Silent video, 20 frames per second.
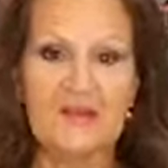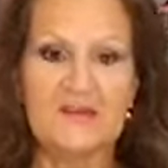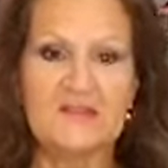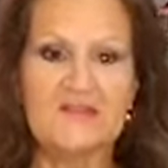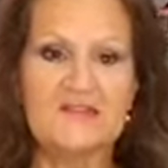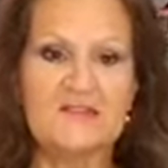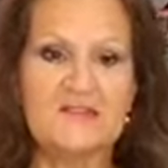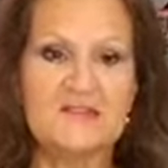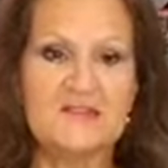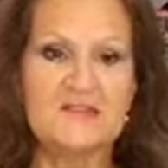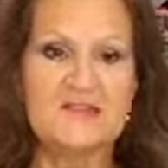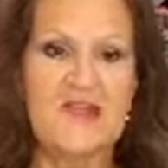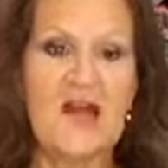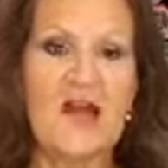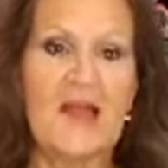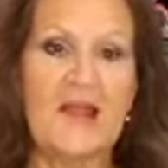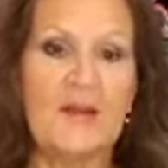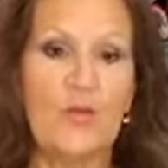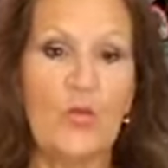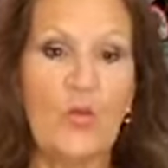to
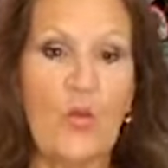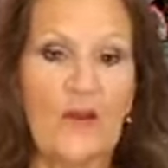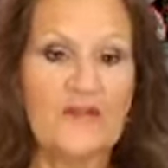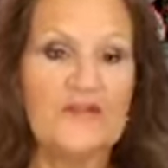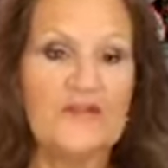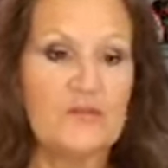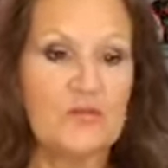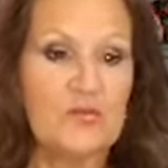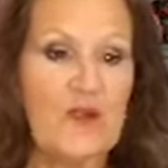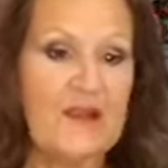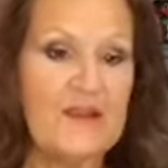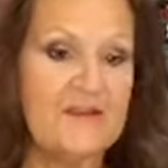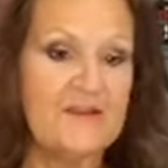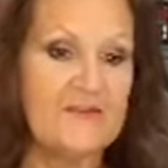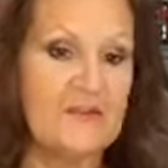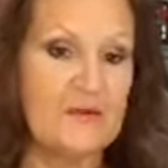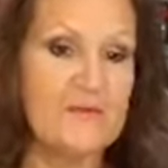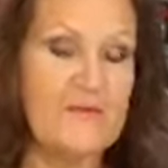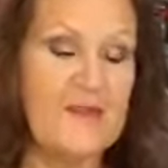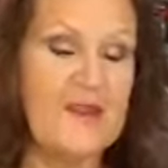decide what's right
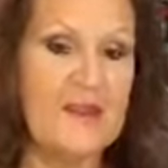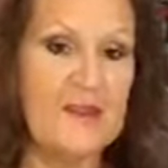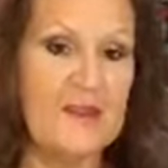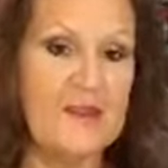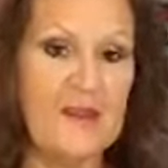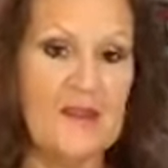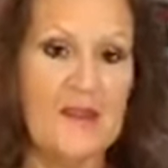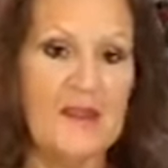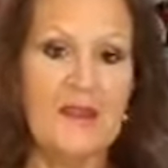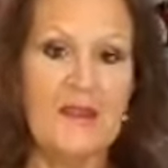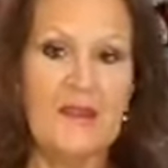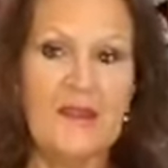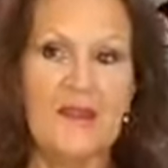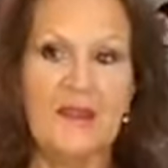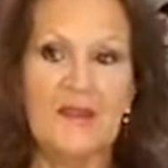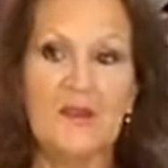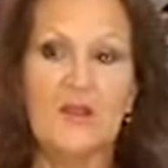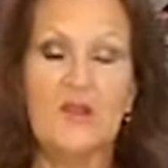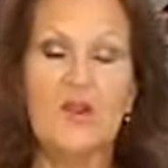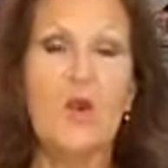for me
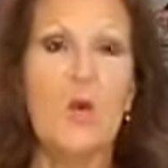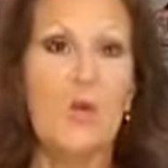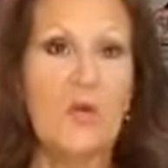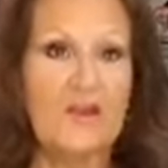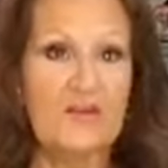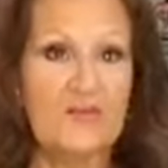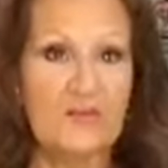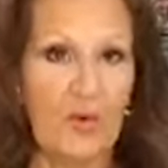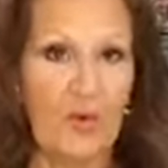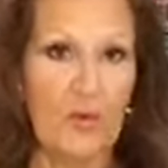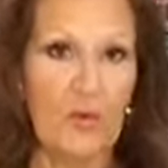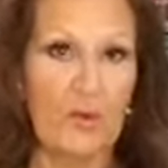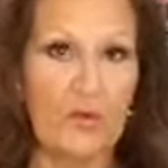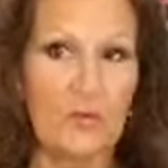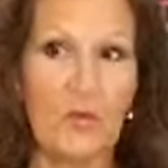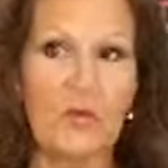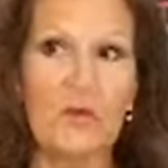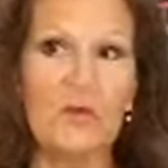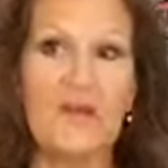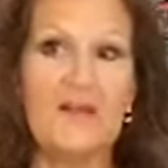going forward?
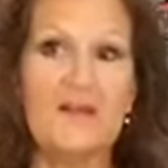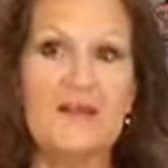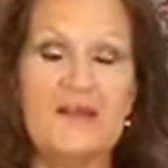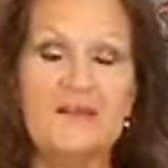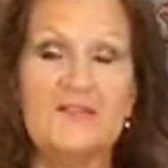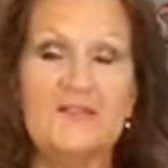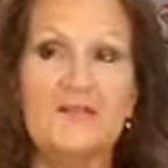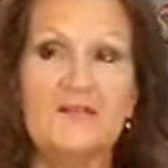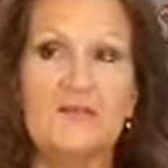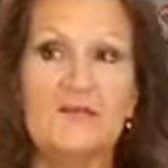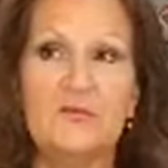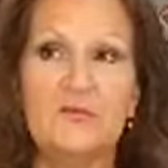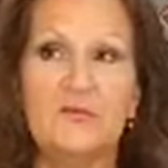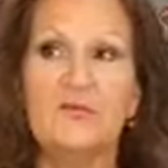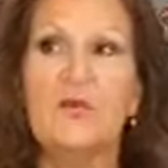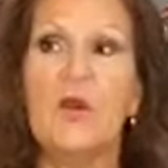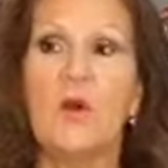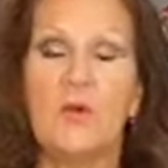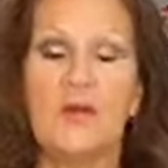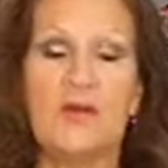What do I need to
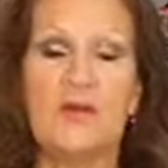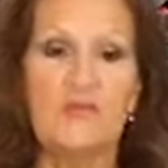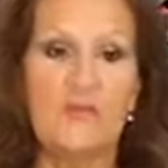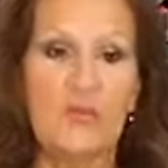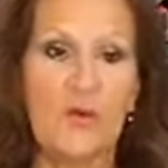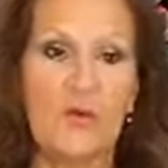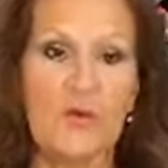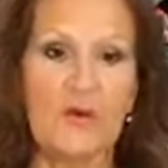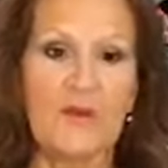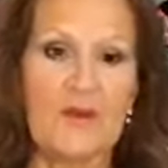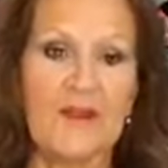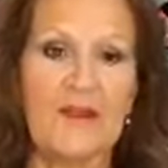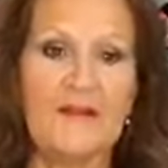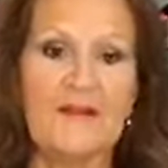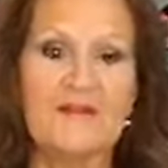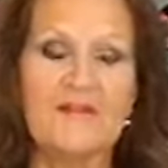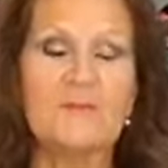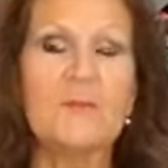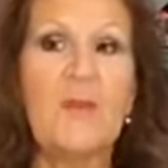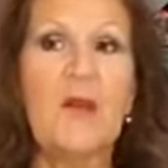do going forward? And
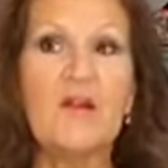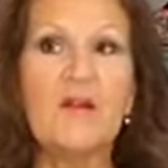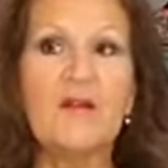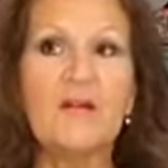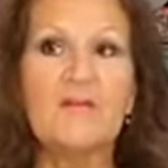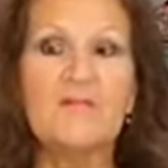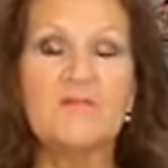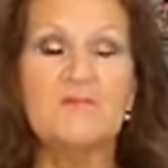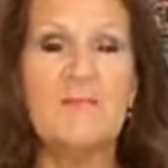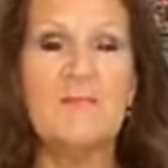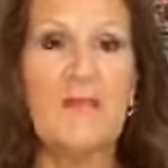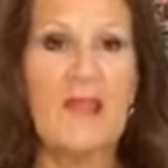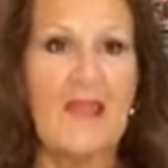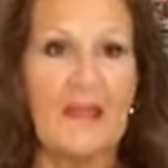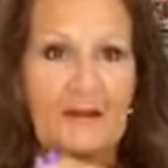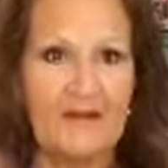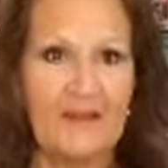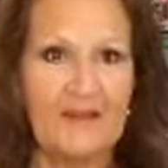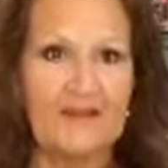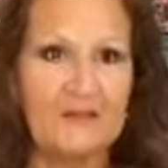it's part of
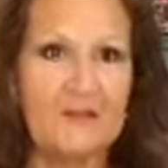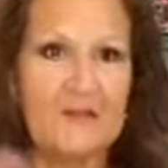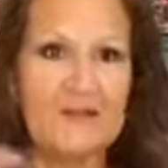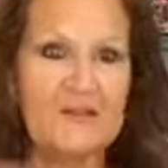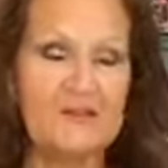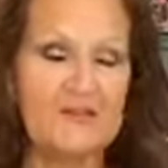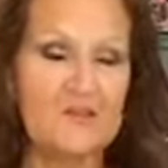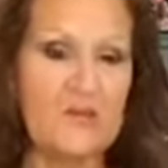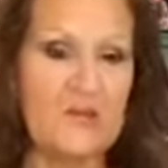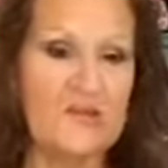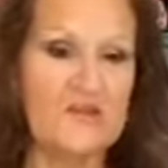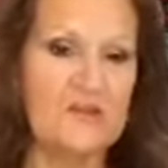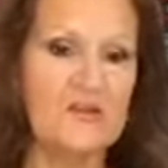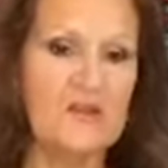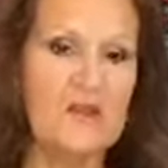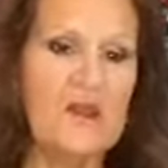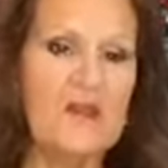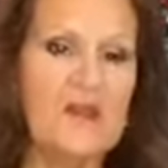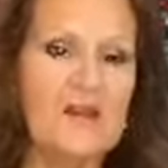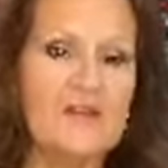analyzing my situation.
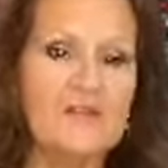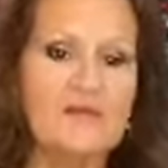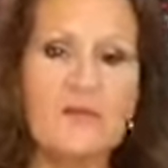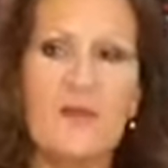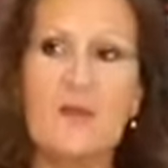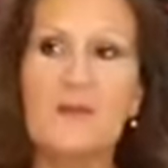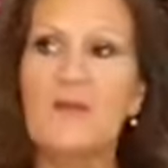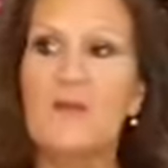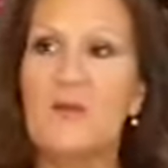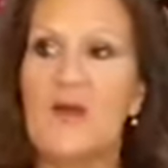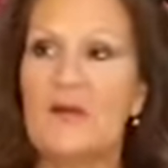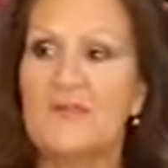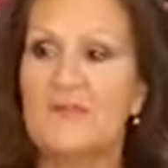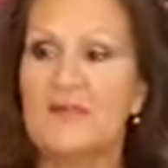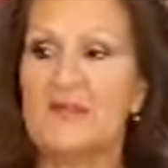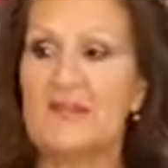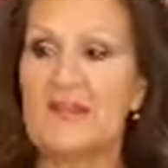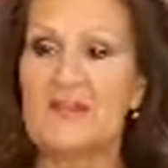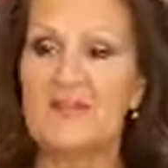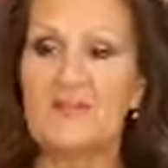So maybe you have
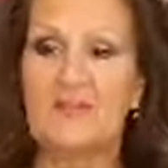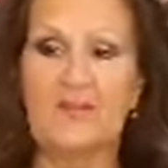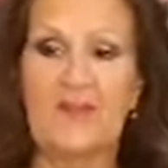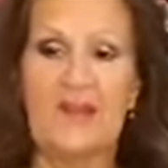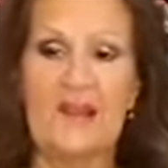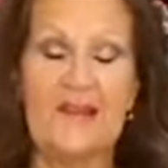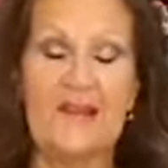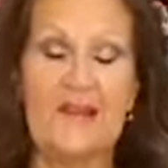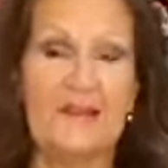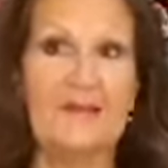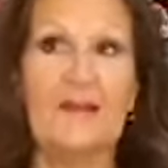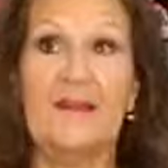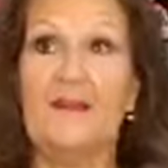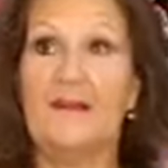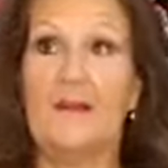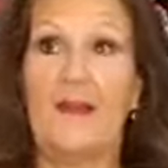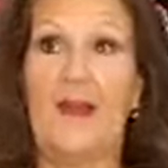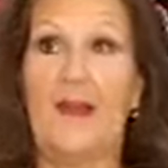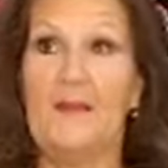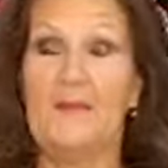beliefs like,
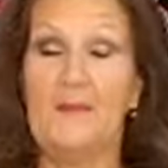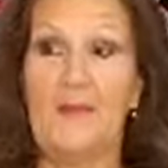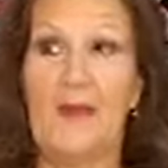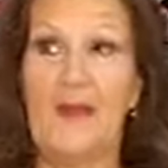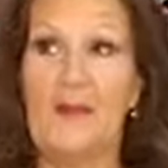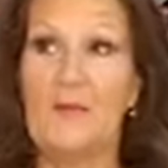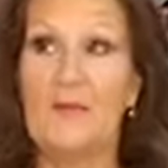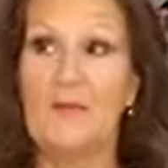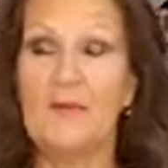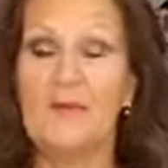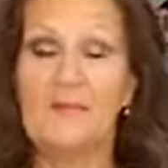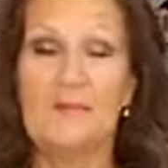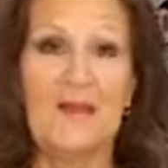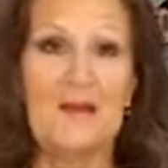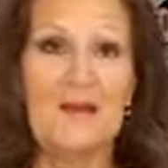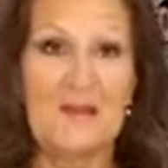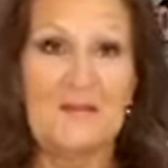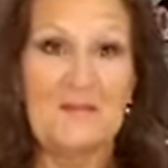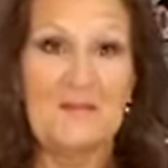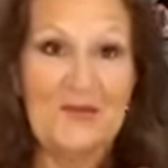and I, I will
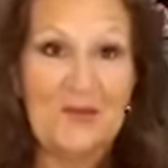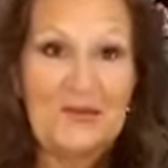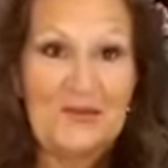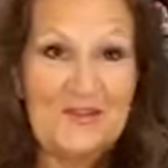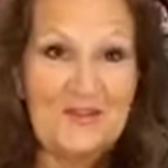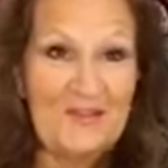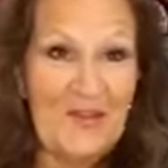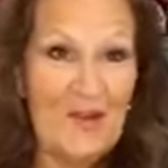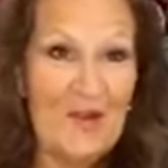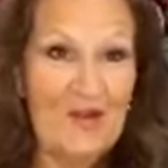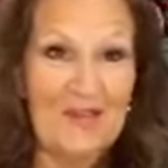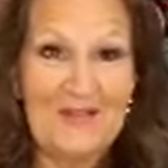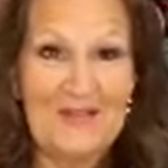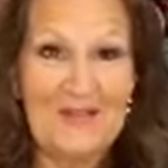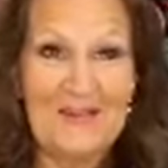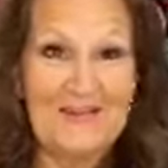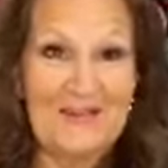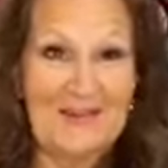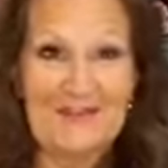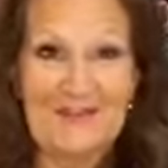admit I'm guilty of all of
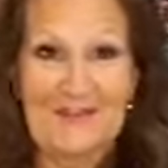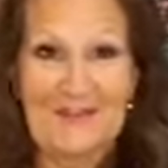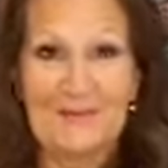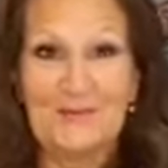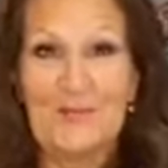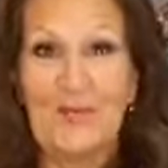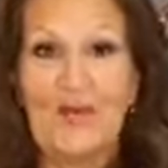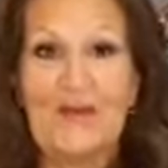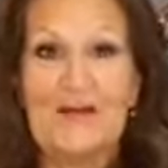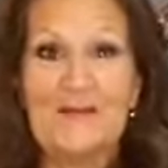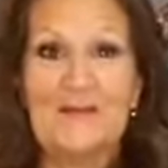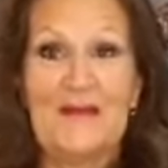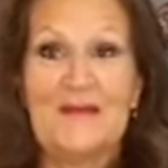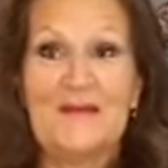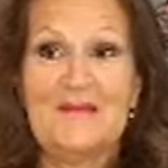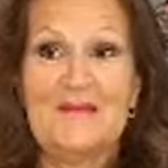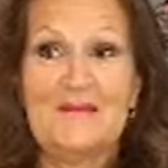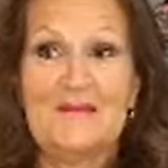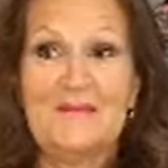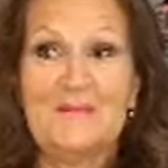these at some point in my,
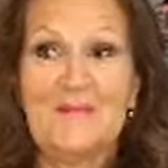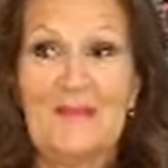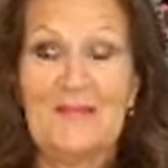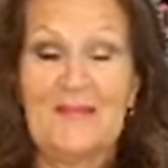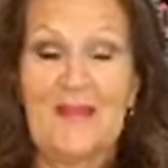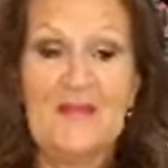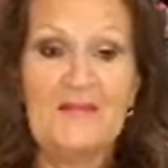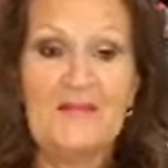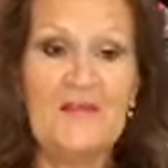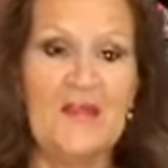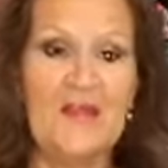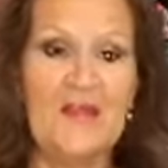my life,